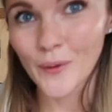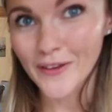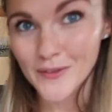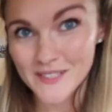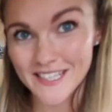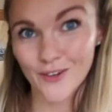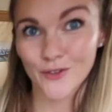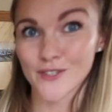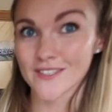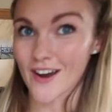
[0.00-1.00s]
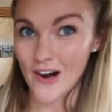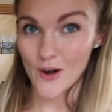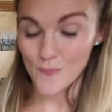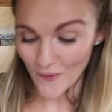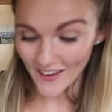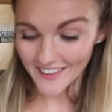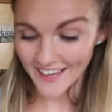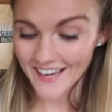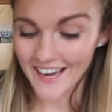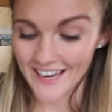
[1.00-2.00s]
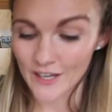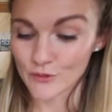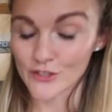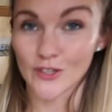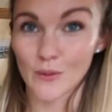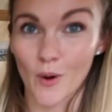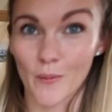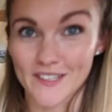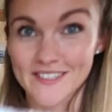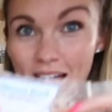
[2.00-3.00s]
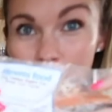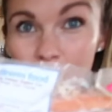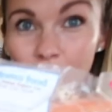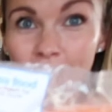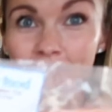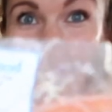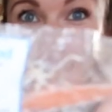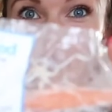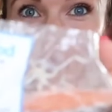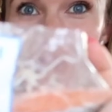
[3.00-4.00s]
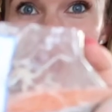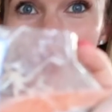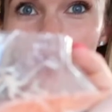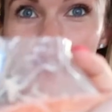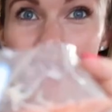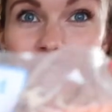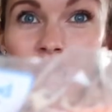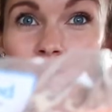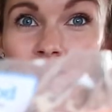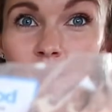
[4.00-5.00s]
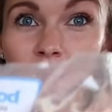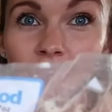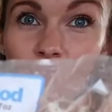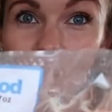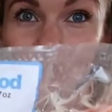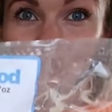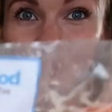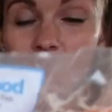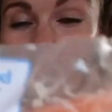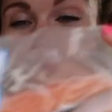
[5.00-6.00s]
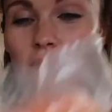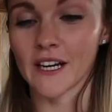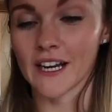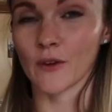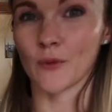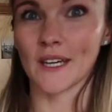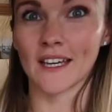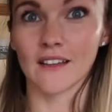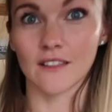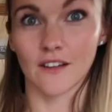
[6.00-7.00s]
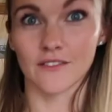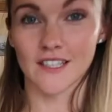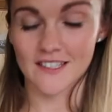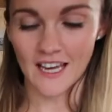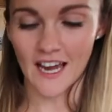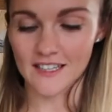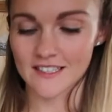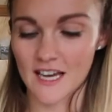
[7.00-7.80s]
While the potatoes are boiling, I am just going to pop our salmon on. So I'm going to cook this up. So that's by the Fitness Food Company. We love these guys.